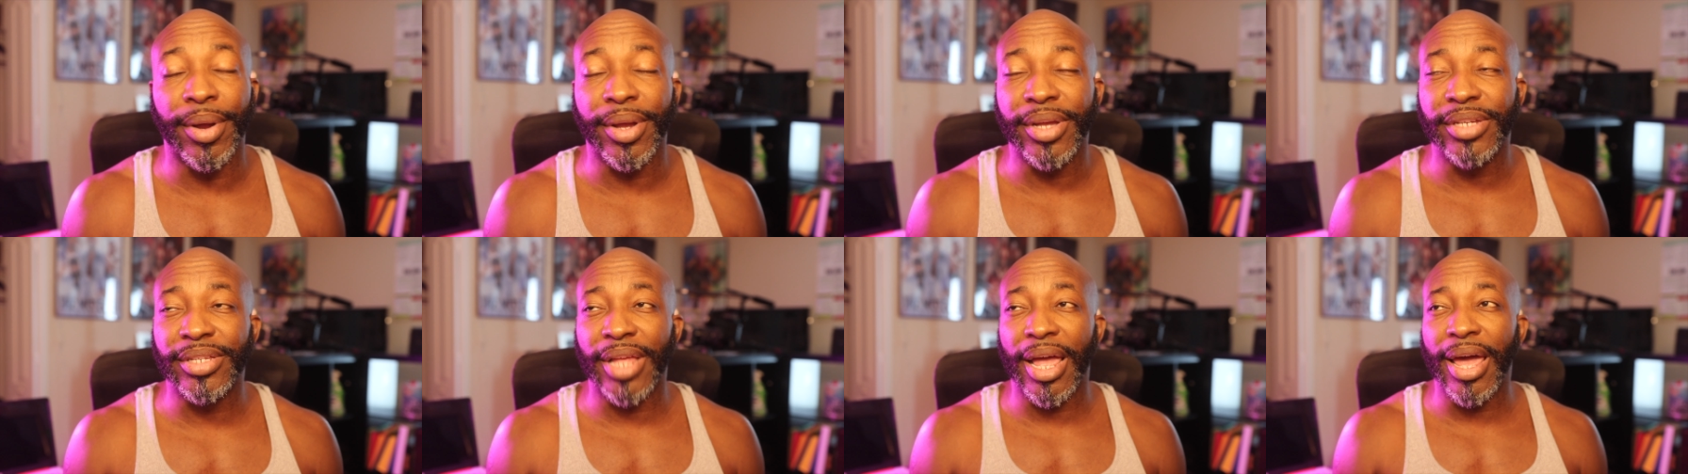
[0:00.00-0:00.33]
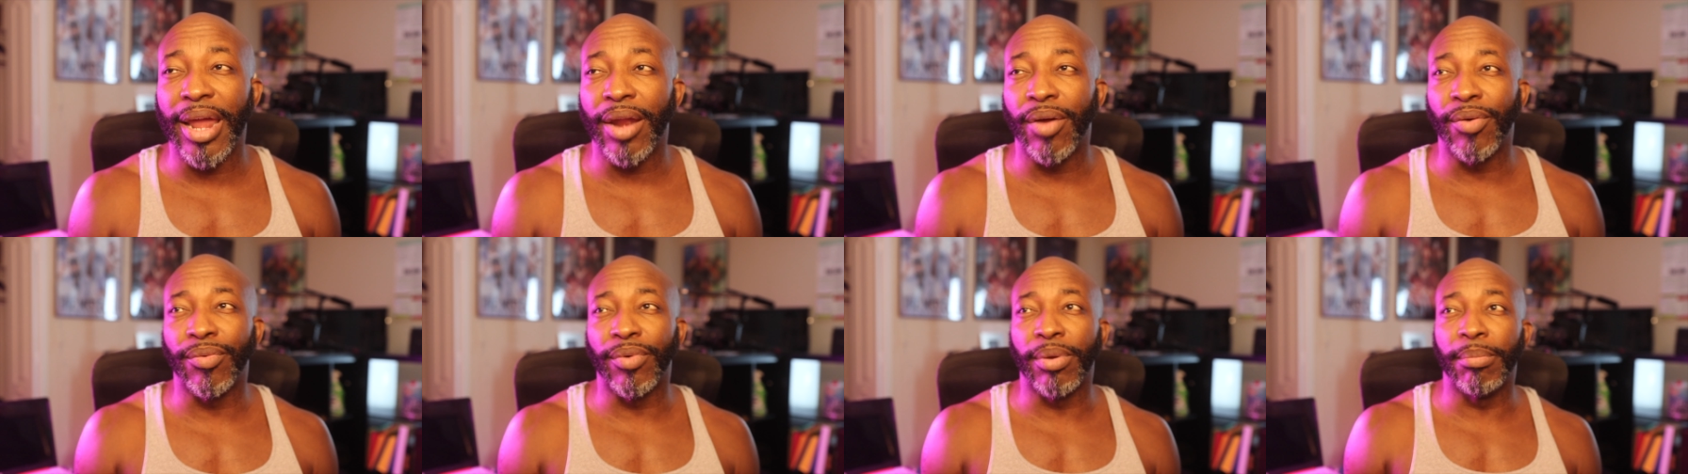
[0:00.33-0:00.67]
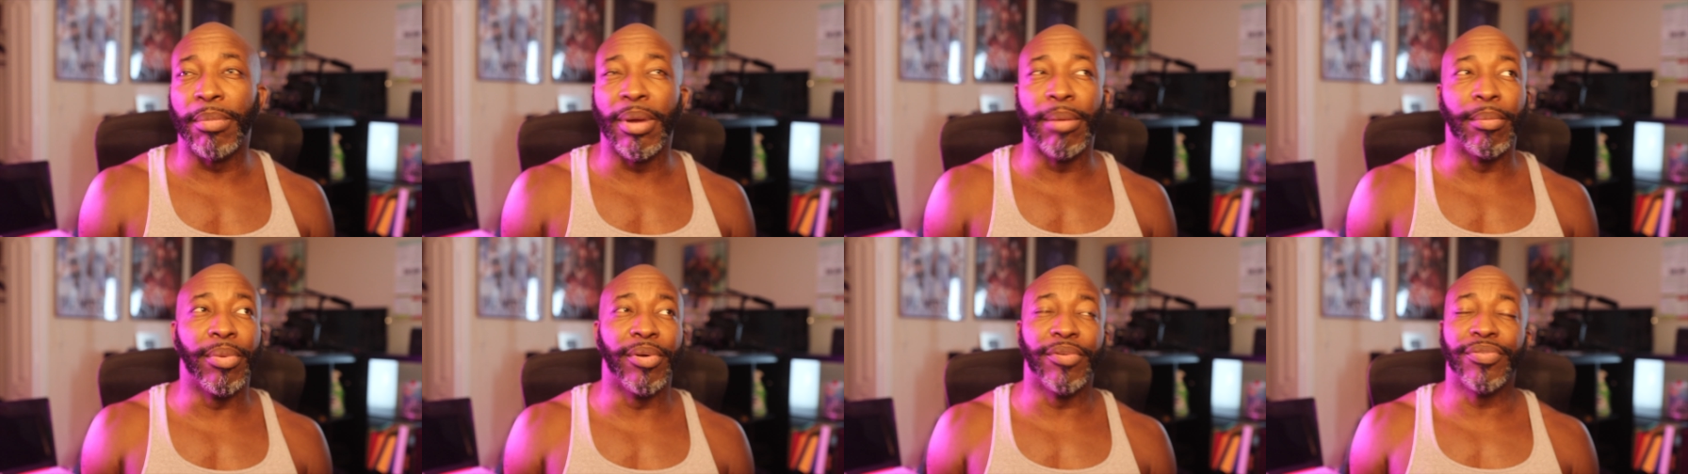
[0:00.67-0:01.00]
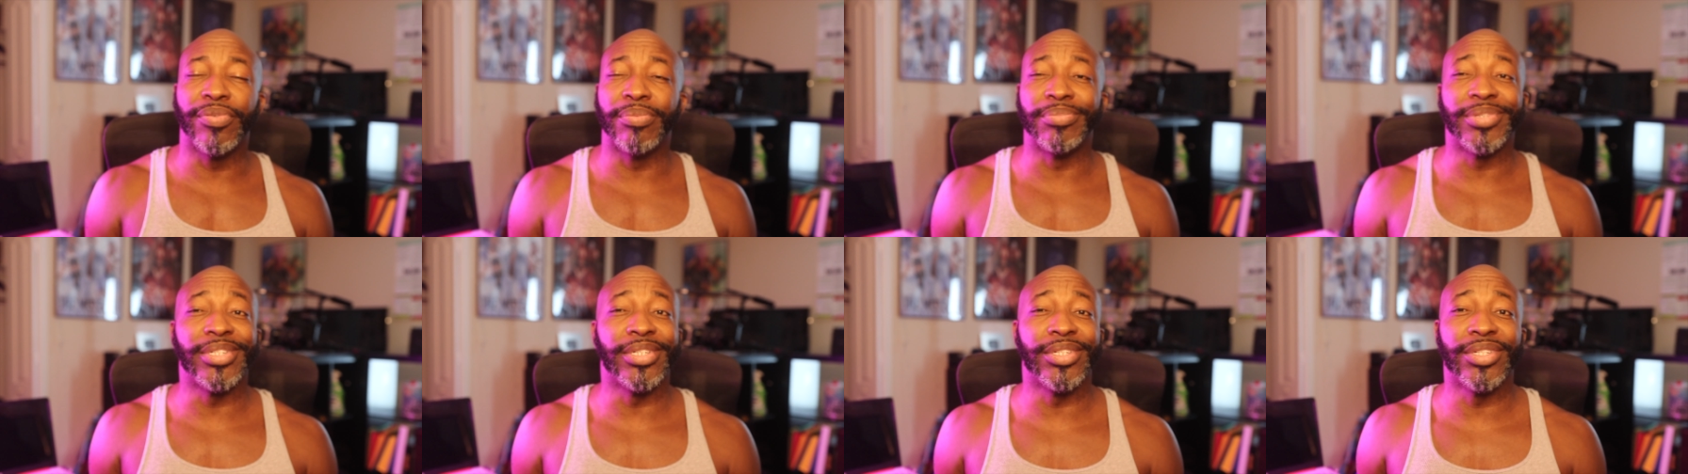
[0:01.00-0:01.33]
because I don't remember
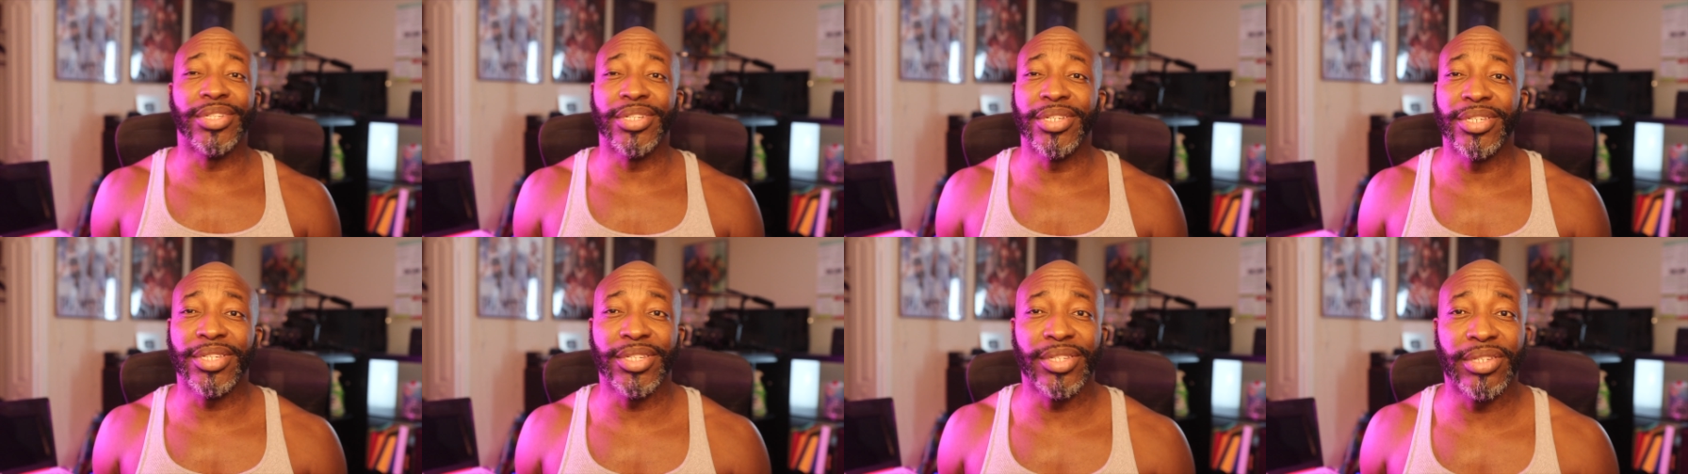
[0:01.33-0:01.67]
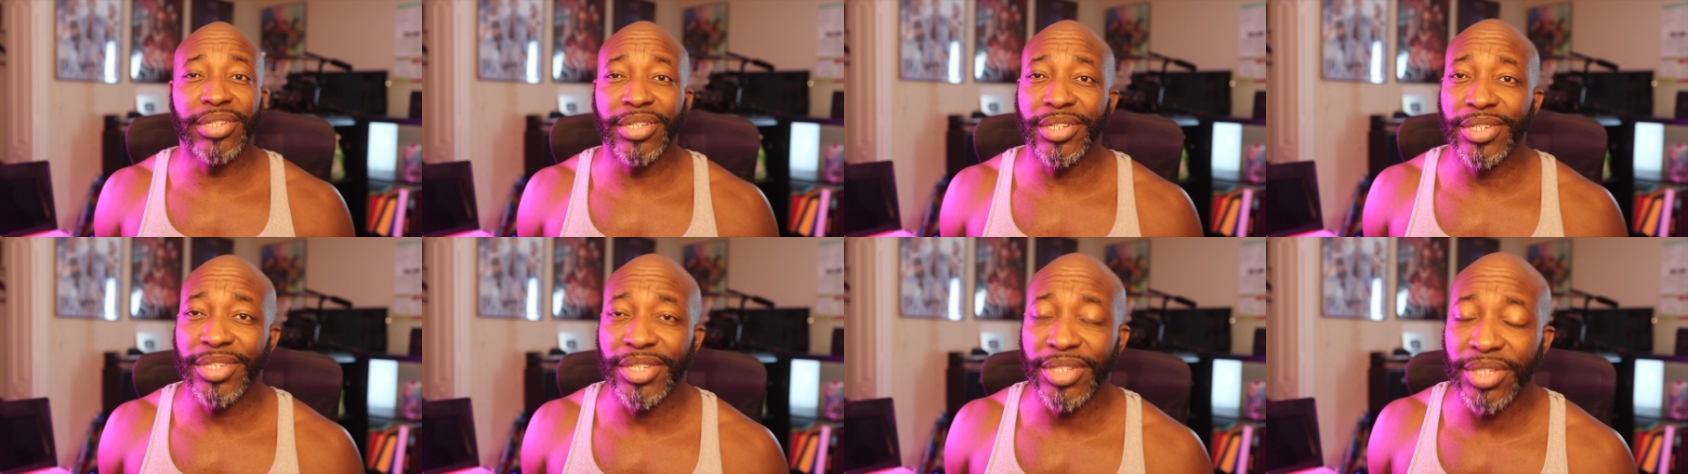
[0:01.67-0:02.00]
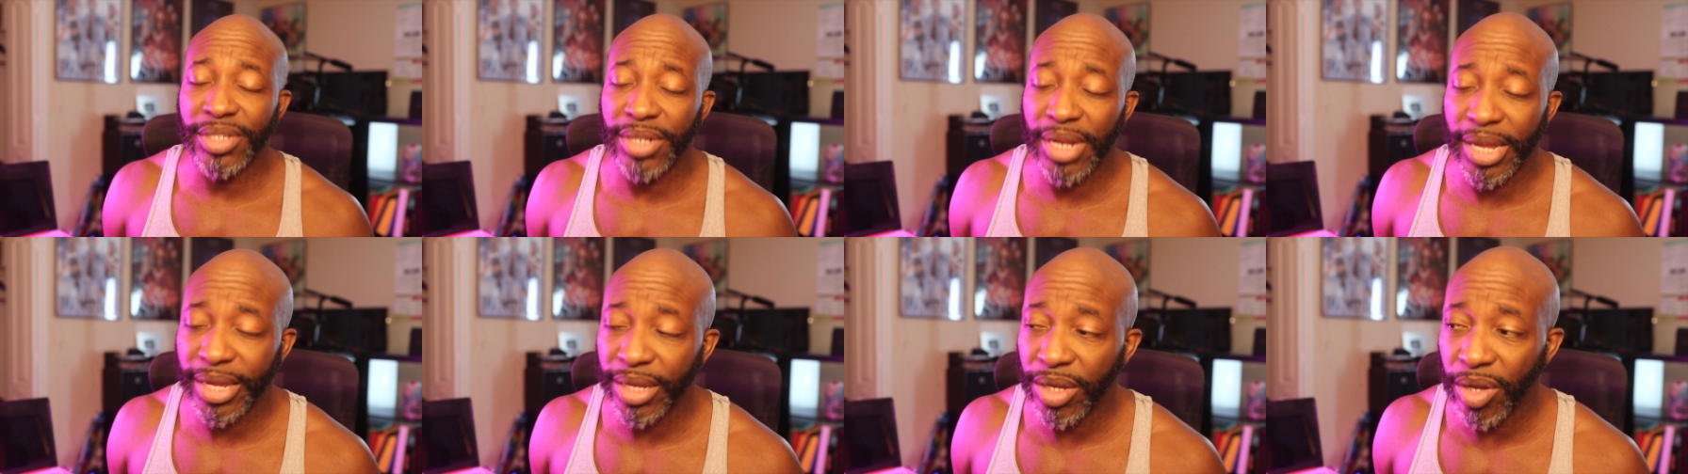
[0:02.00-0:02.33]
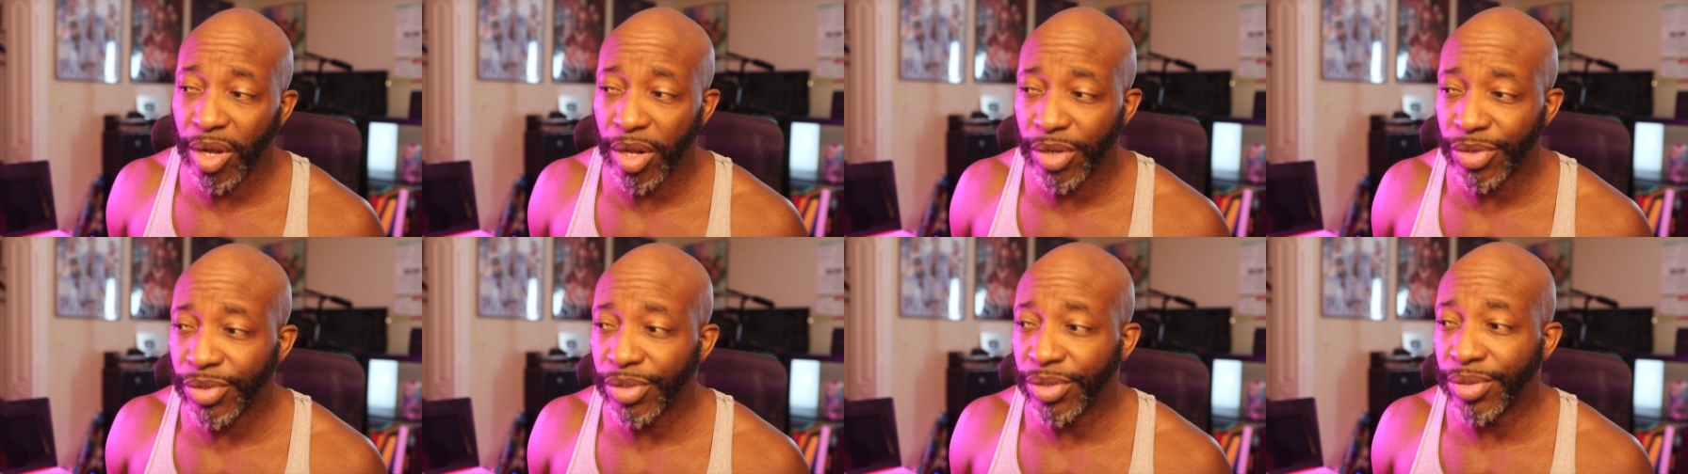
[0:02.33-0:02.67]
from season to season to season like
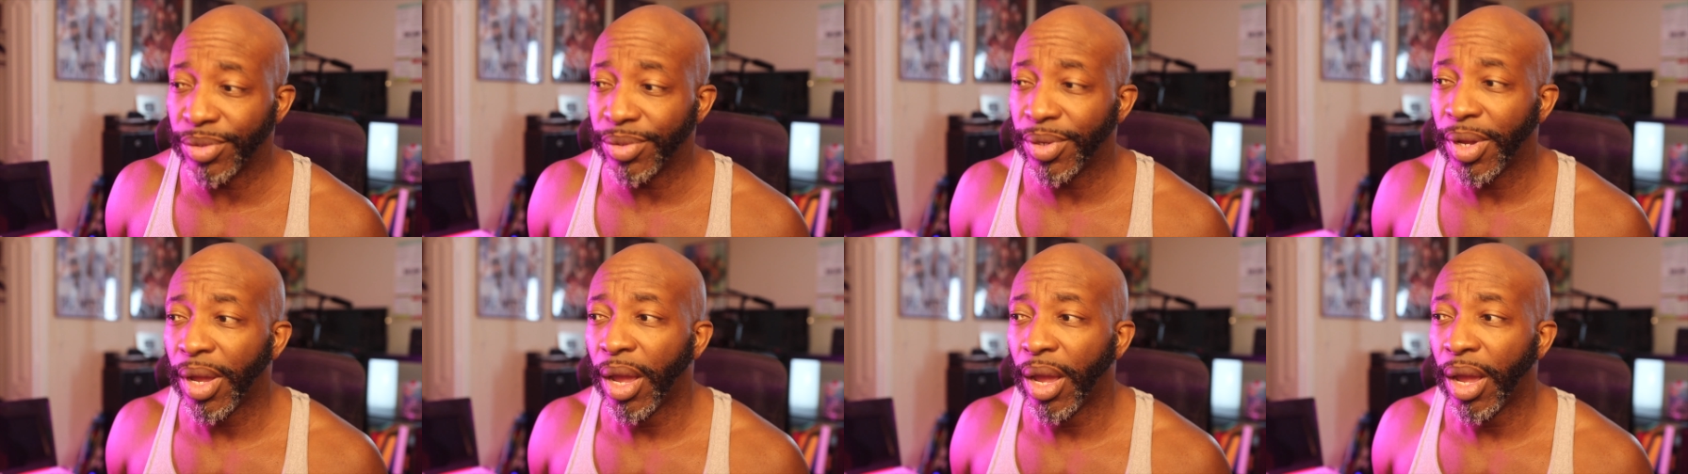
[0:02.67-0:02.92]
y'all do.